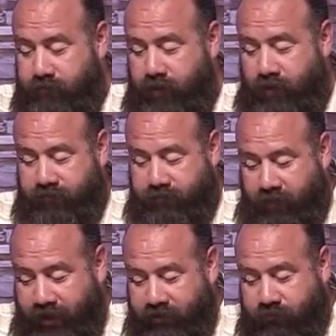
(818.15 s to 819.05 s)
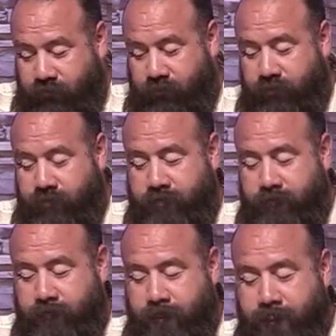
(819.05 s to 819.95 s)
of divine truth,
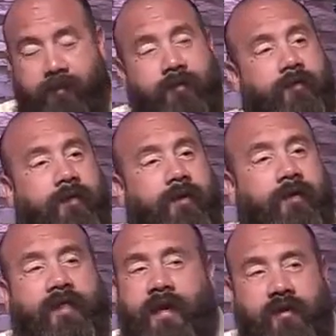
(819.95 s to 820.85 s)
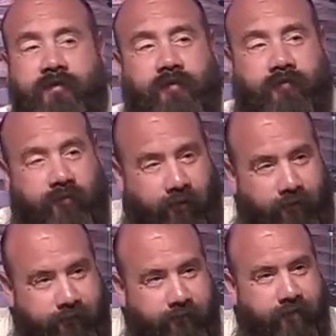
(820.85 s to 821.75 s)
they didn't
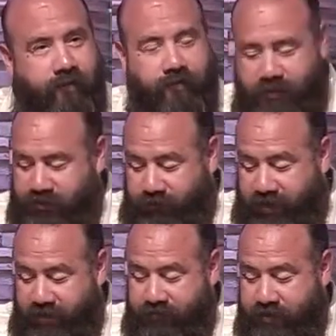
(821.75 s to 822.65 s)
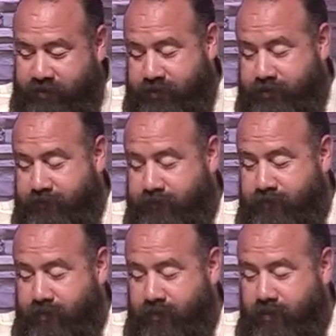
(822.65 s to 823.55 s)
deserve this forgiveness.
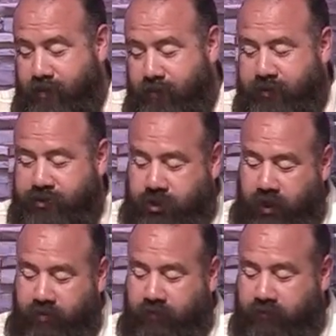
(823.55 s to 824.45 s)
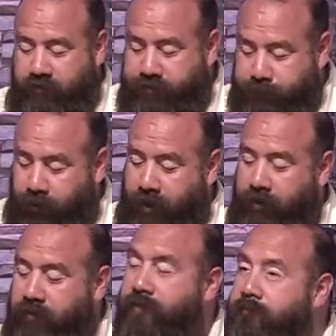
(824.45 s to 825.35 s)
But Jesus'
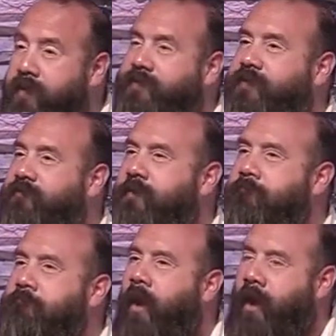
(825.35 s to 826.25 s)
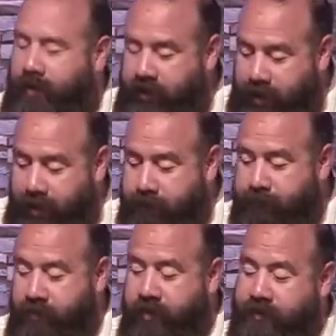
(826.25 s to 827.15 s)
prayer in the midst of them mocking
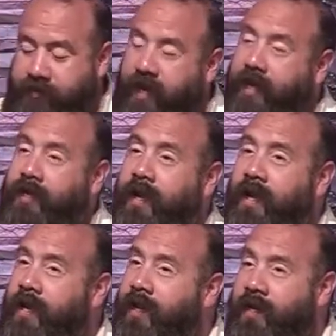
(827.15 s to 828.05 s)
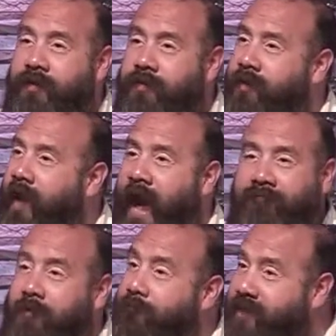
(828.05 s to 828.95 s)
him, saying,
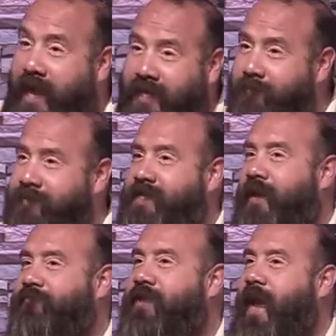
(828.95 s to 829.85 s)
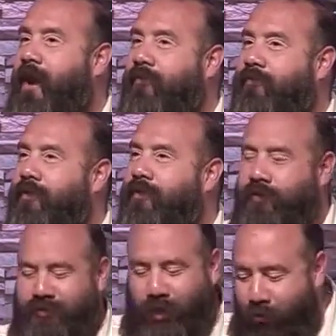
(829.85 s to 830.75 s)
Have him take himself down.
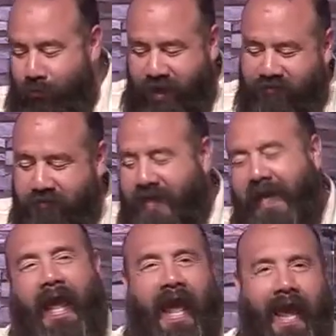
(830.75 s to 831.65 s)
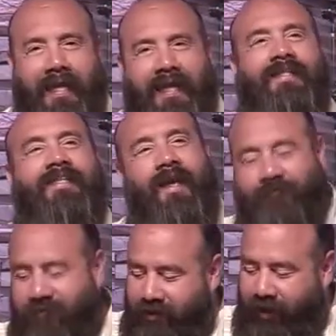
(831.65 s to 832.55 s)
Don't give him any aid. Let's see
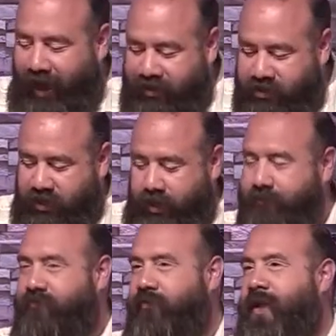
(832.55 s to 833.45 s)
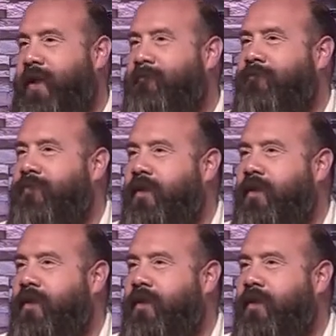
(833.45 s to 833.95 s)
if Elijah comes for him.